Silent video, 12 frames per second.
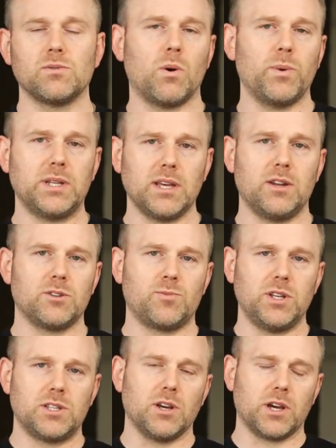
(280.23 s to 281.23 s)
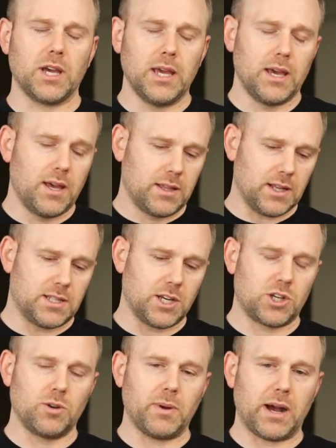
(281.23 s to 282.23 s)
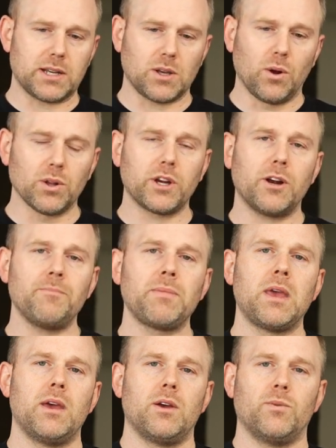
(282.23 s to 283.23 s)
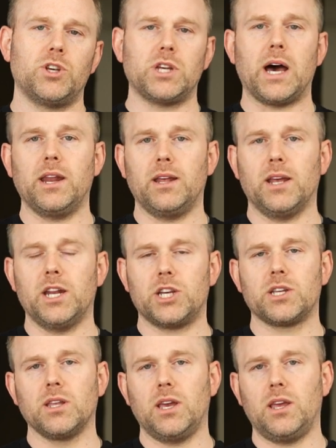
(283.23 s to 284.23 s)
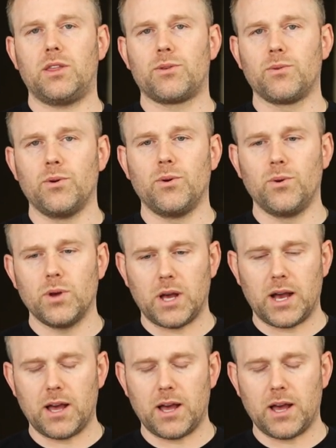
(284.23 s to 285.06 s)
So what we did is we took the tissue box holder, we shot it initially through